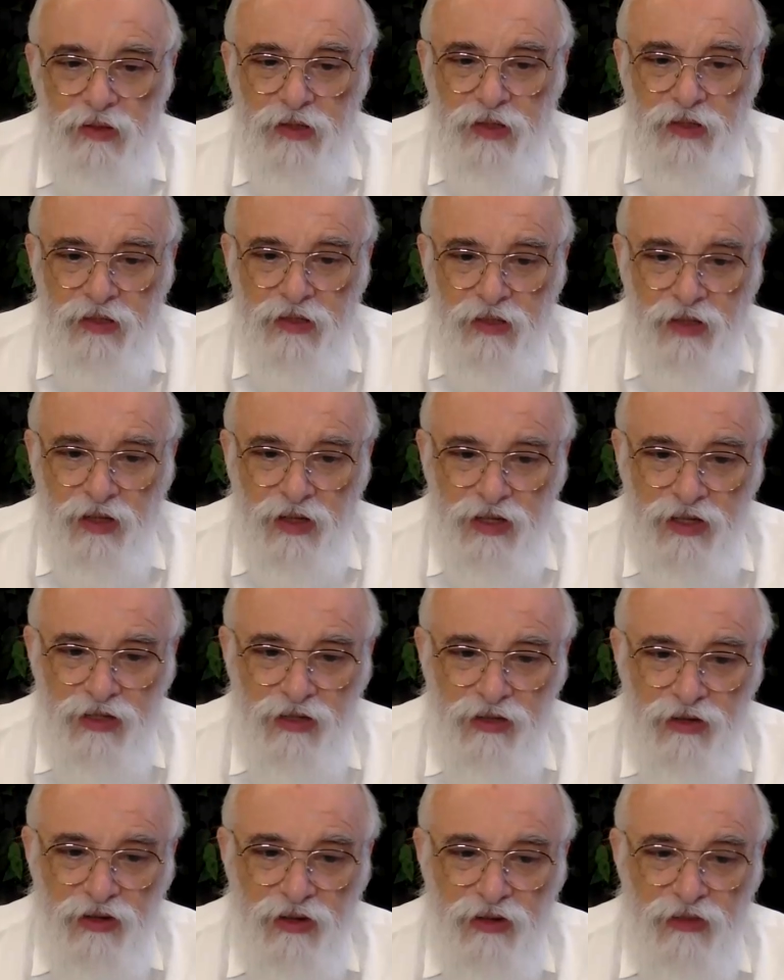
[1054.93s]
that's
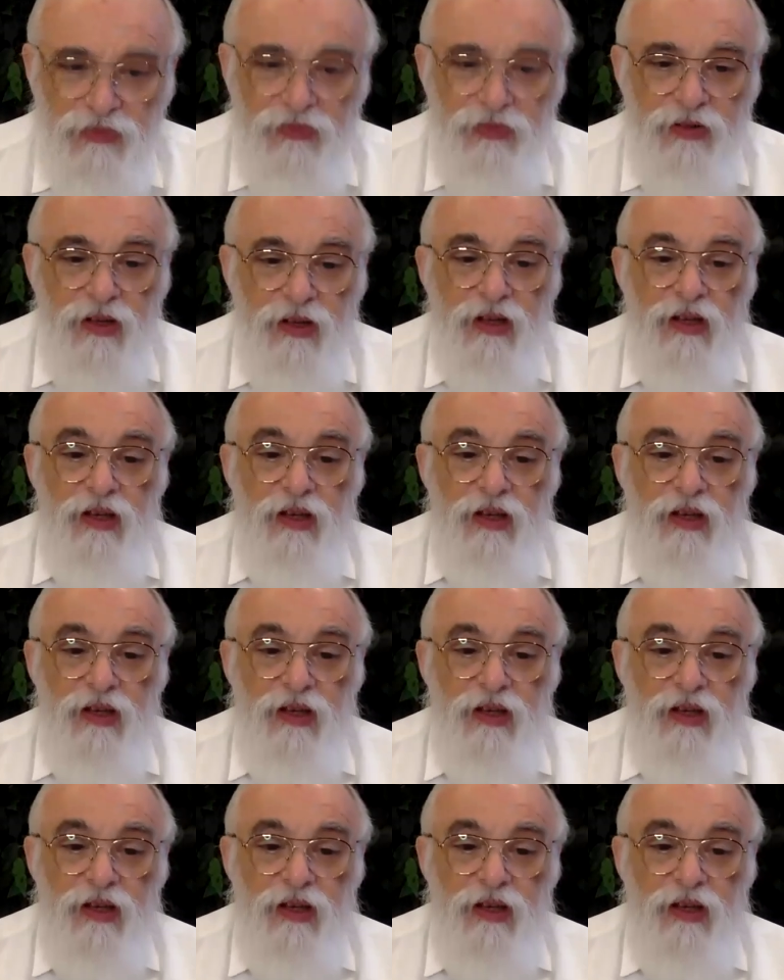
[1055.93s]
non-assertive.